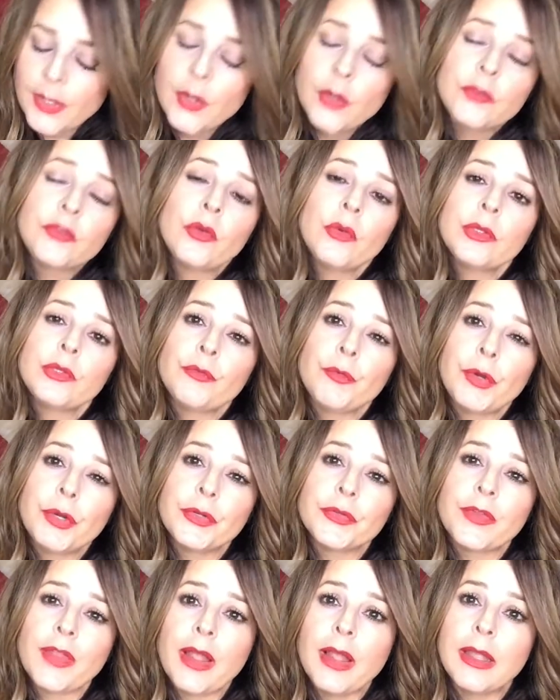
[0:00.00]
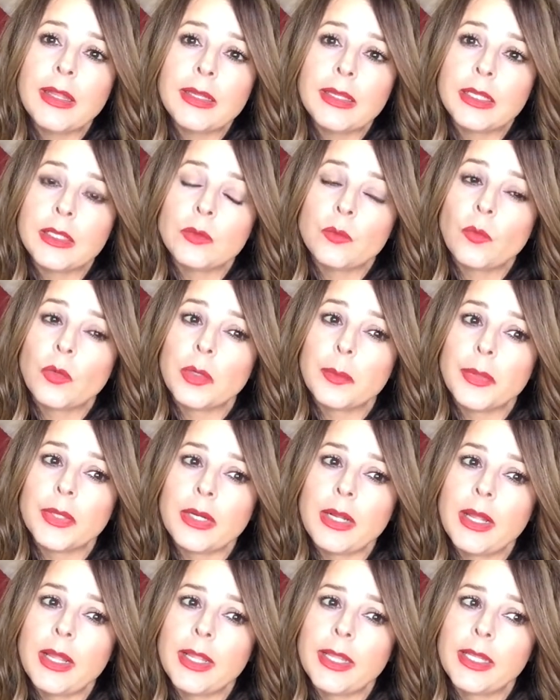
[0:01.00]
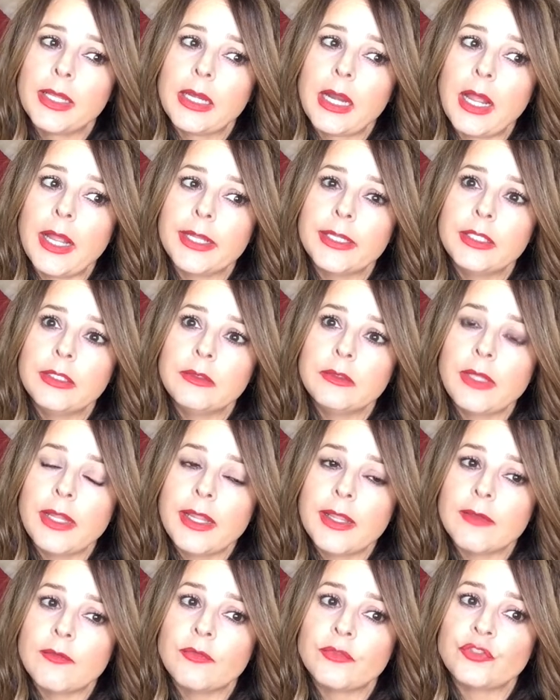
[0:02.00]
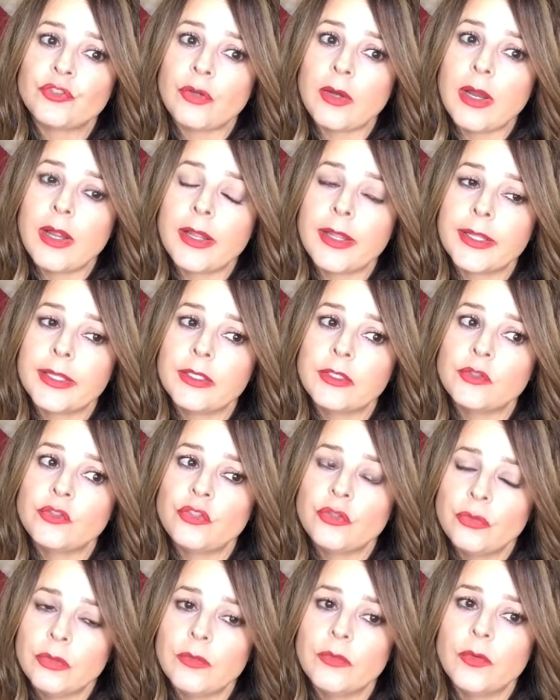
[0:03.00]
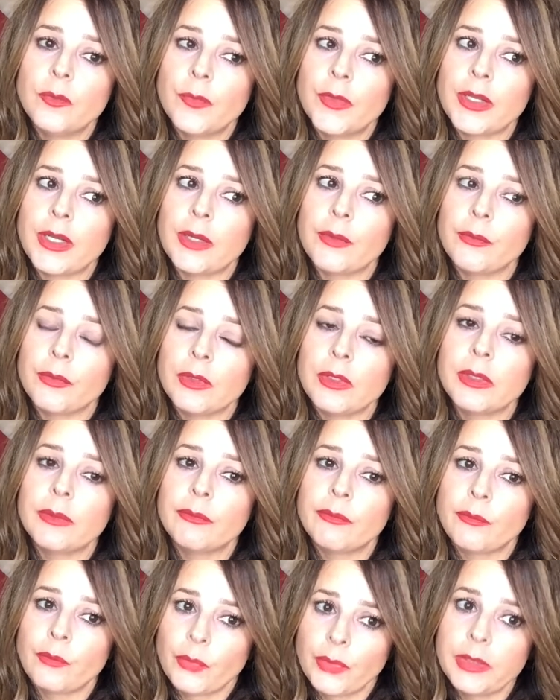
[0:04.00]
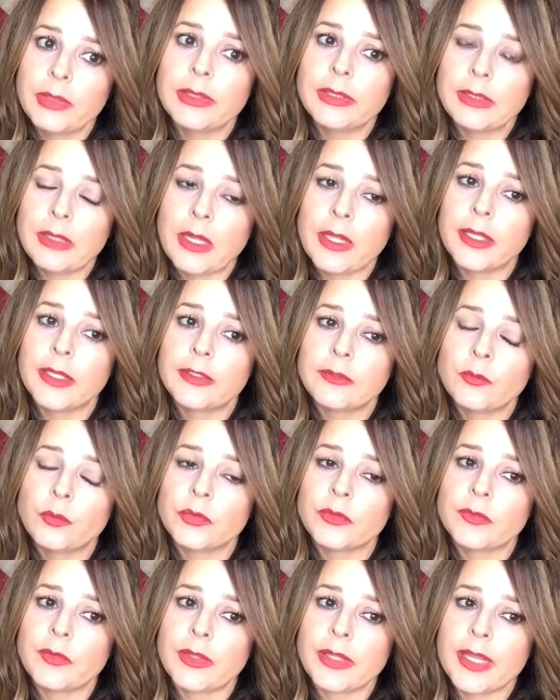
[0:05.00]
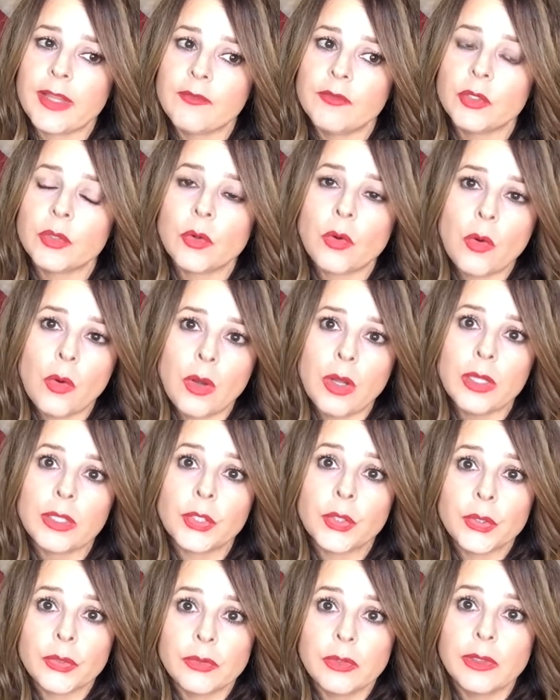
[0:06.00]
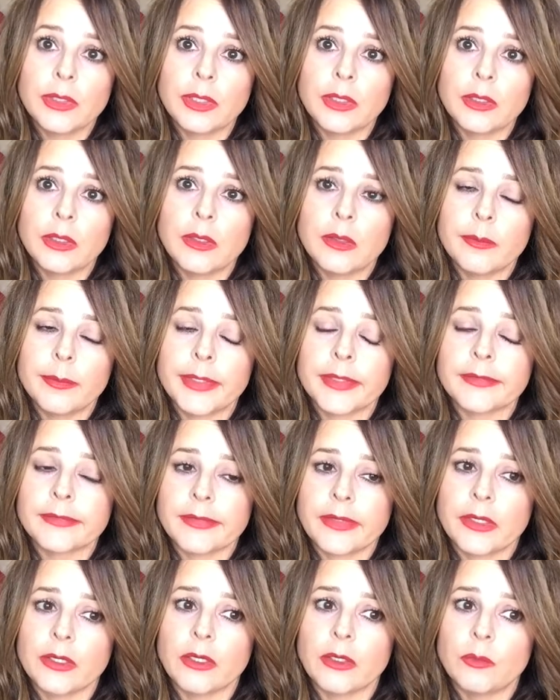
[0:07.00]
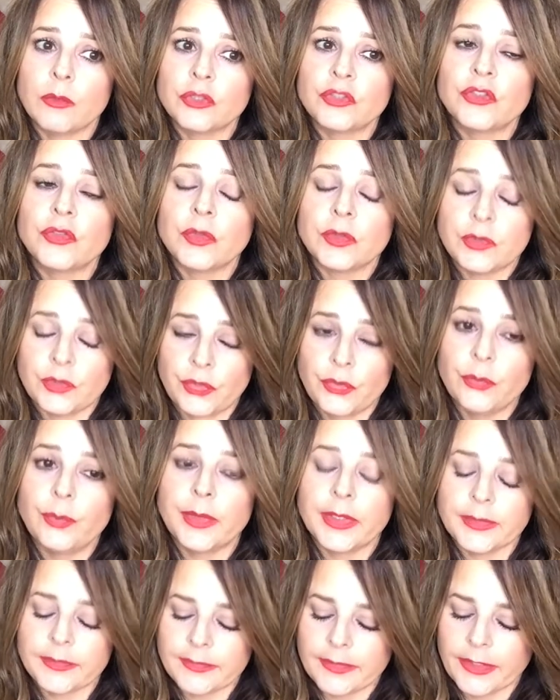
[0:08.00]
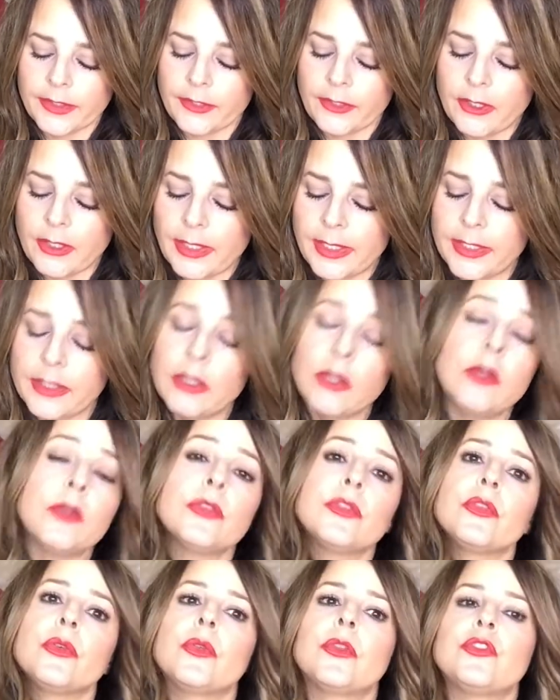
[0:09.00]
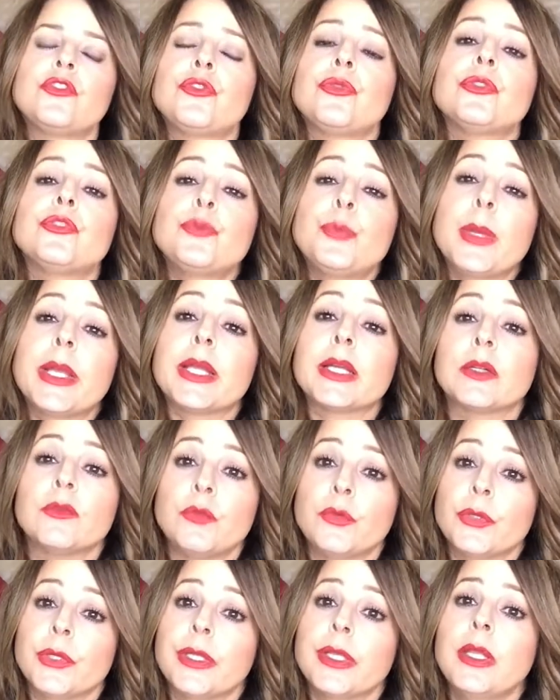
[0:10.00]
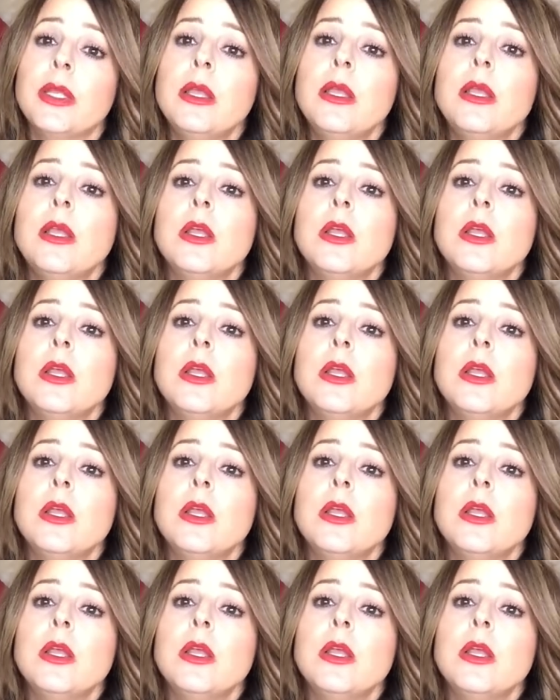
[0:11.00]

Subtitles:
So as far as high-end, what about high-end? I have tried two of them that I really liked. Was the Kevyn Aucoin curling mascara, which is a tube mascara, and also the Trish McEvoy